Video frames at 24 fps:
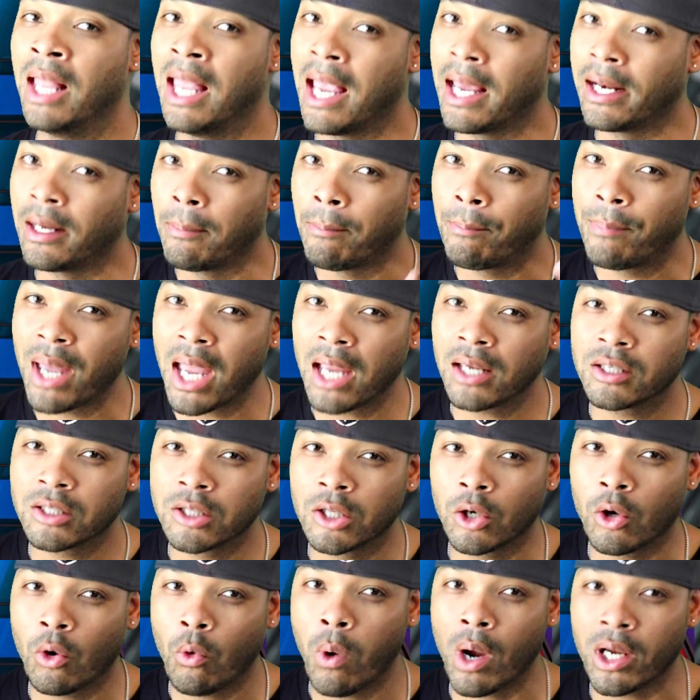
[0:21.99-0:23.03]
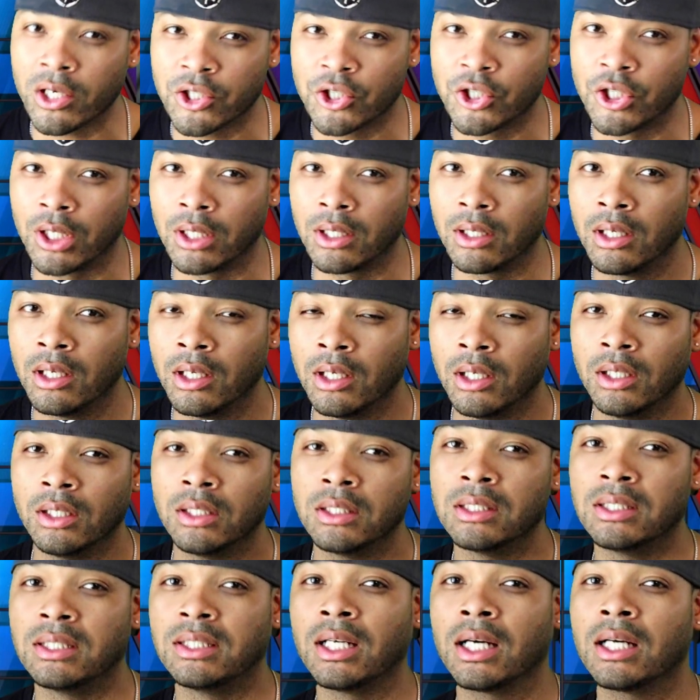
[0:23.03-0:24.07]
And it begs the question,
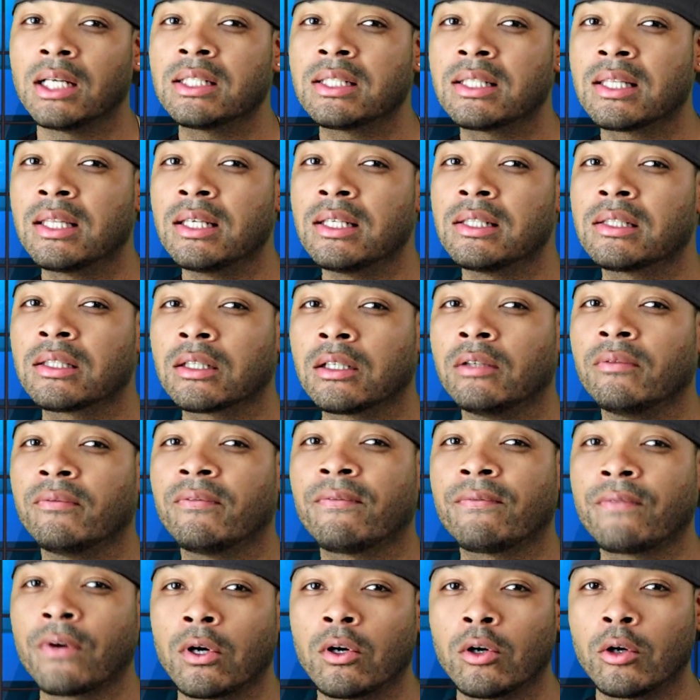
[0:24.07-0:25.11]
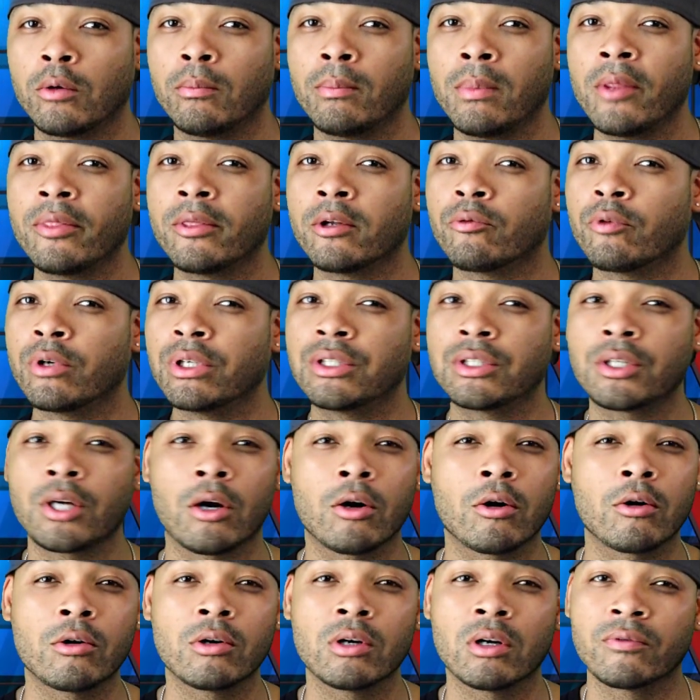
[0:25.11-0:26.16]
does this confirm the
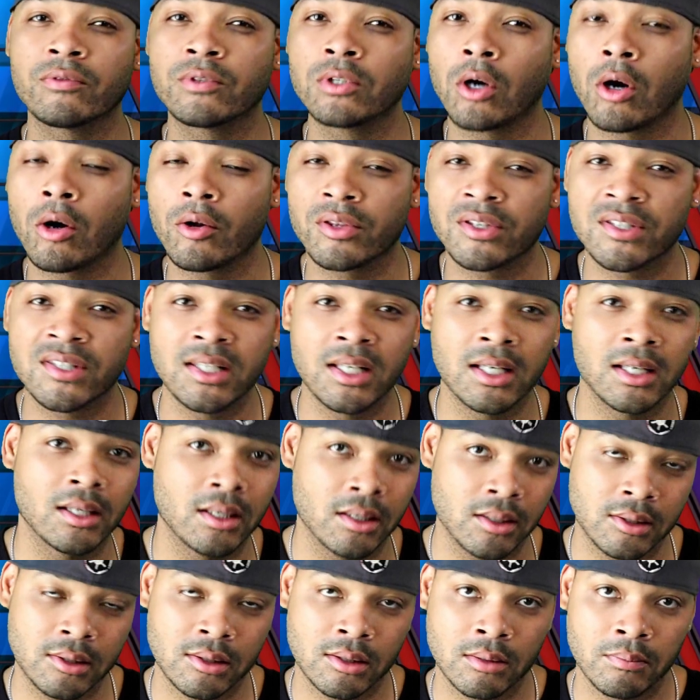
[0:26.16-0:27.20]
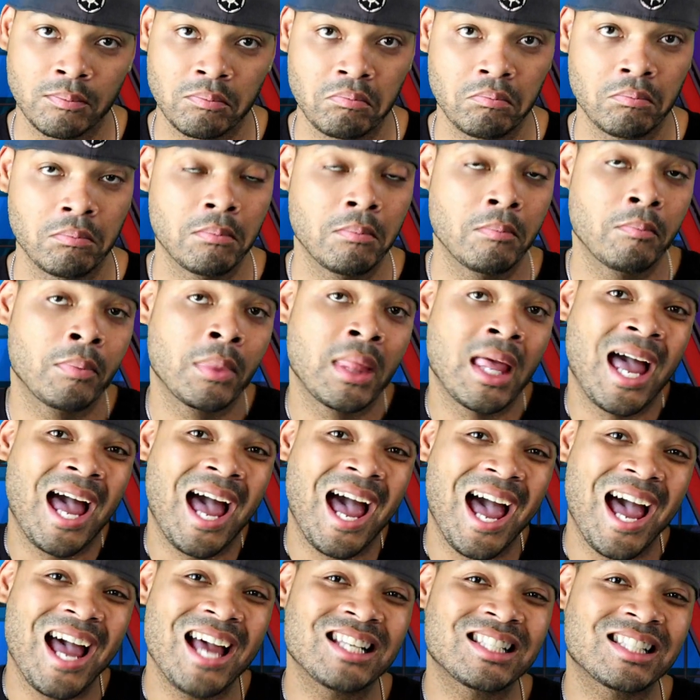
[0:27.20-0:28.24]
return of Darth Sidious?
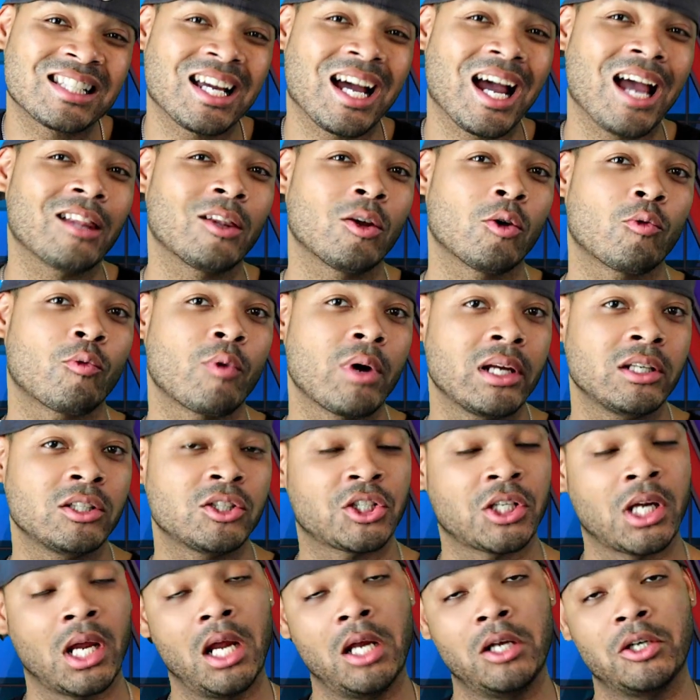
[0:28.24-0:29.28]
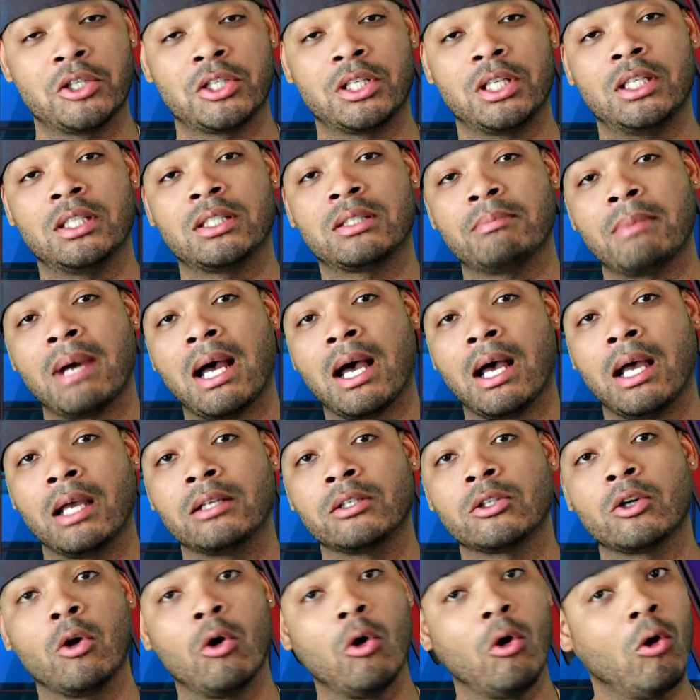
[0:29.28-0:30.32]
Has Kylo Ren changed his
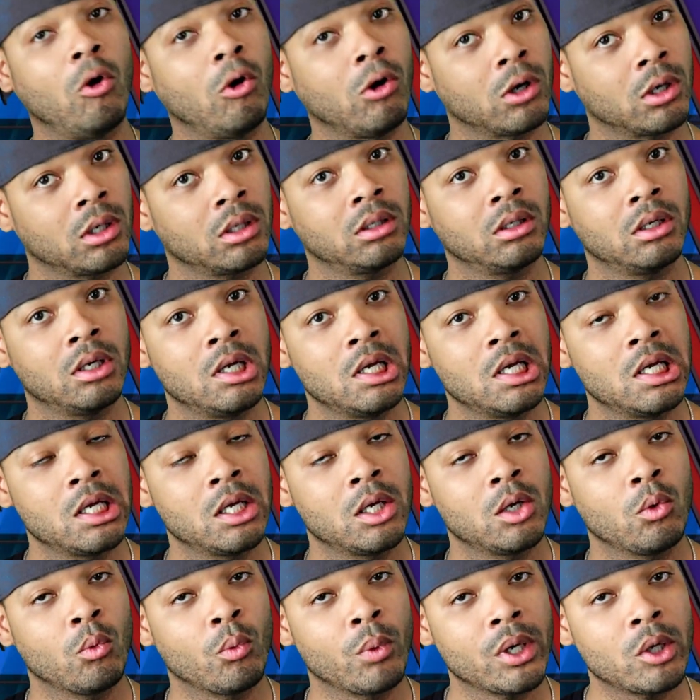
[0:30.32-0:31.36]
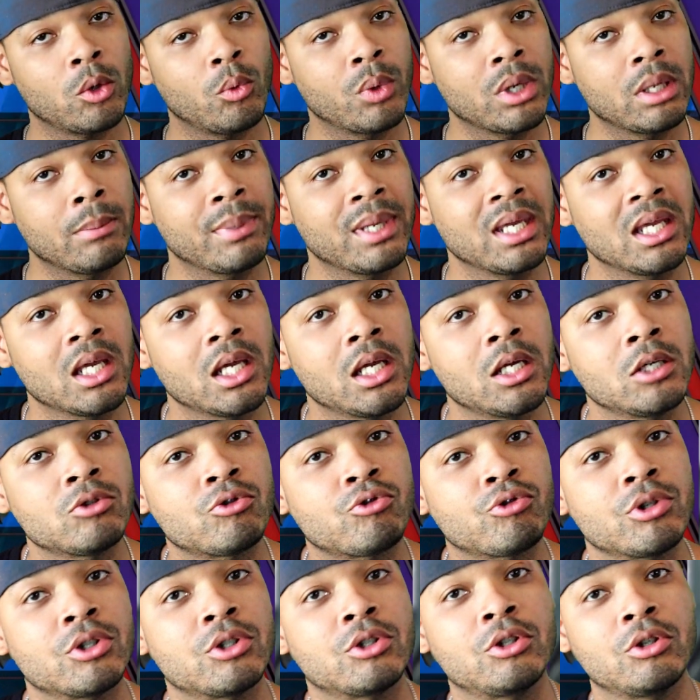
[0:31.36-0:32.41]
mind? Or will we be
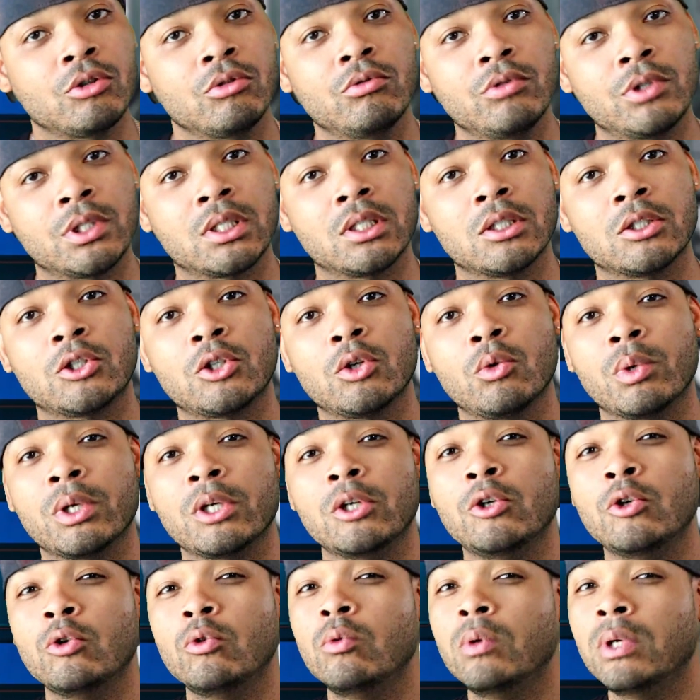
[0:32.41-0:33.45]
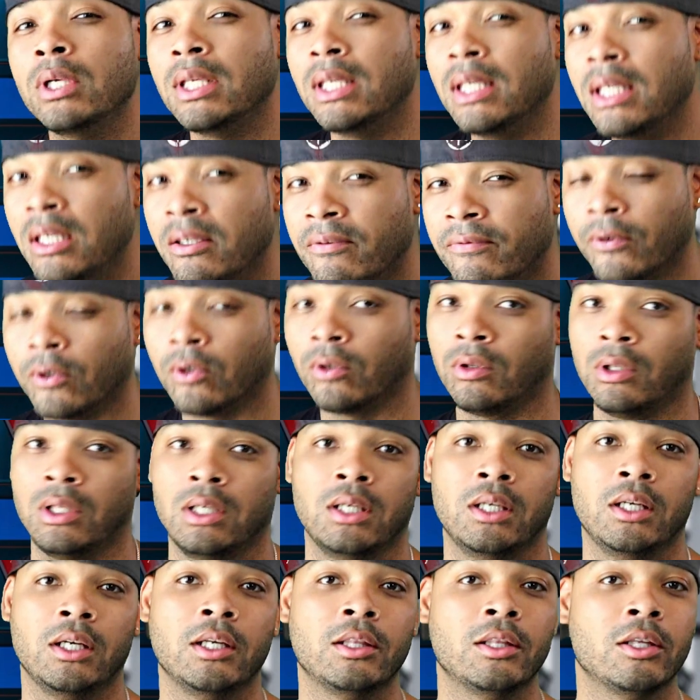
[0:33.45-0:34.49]
introduced to a new evil
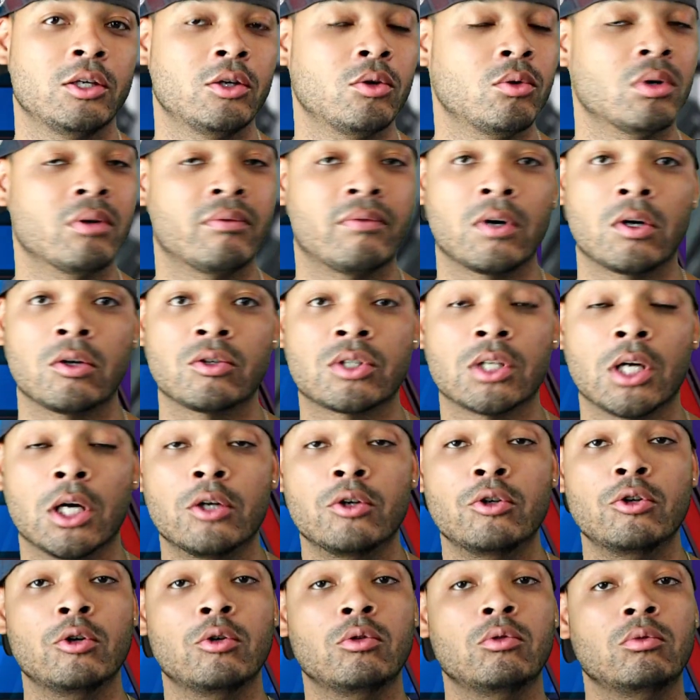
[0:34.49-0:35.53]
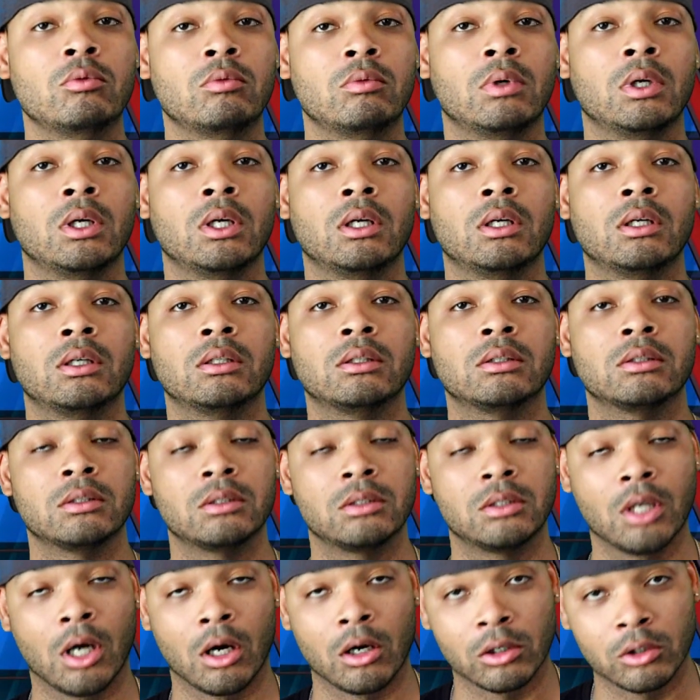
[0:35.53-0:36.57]
in the universe, a new
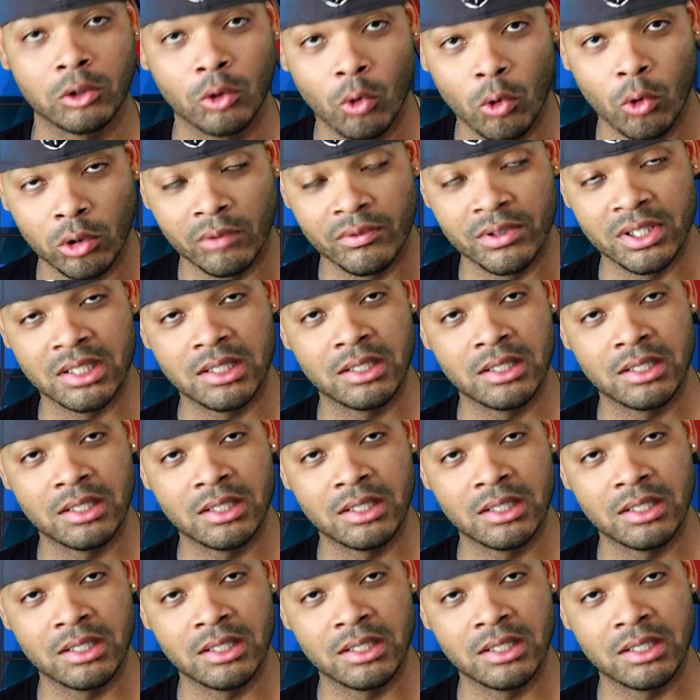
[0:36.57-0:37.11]
Dark Lord of the